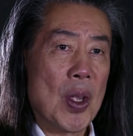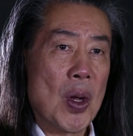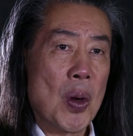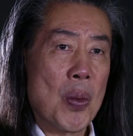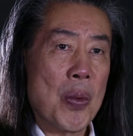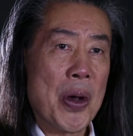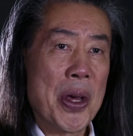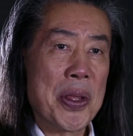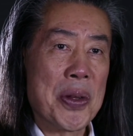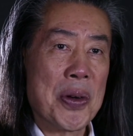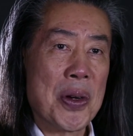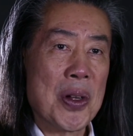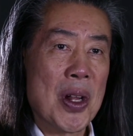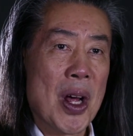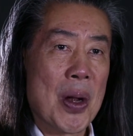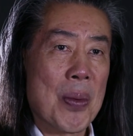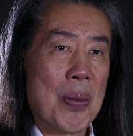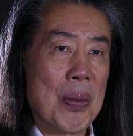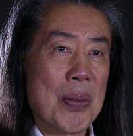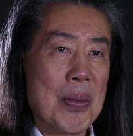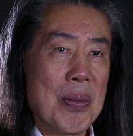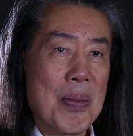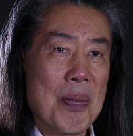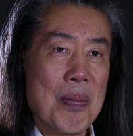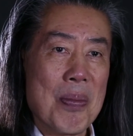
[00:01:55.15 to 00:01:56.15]
or whether or
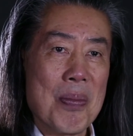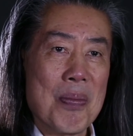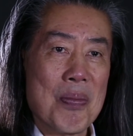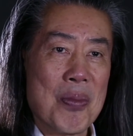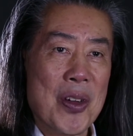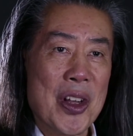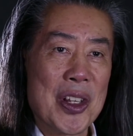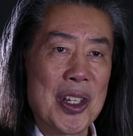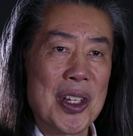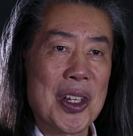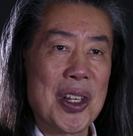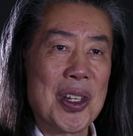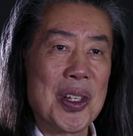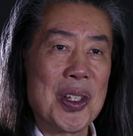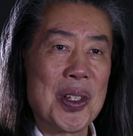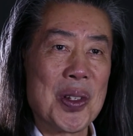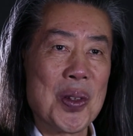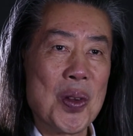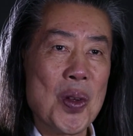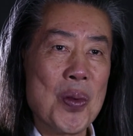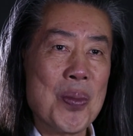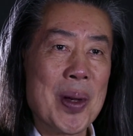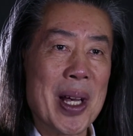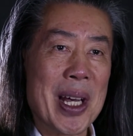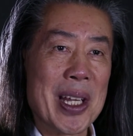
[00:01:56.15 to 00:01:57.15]
not President
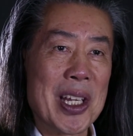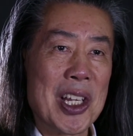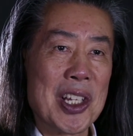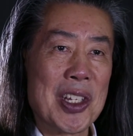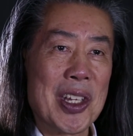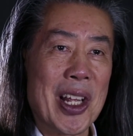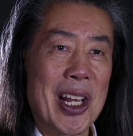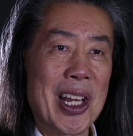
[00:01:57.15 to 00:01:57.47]
Zuma and his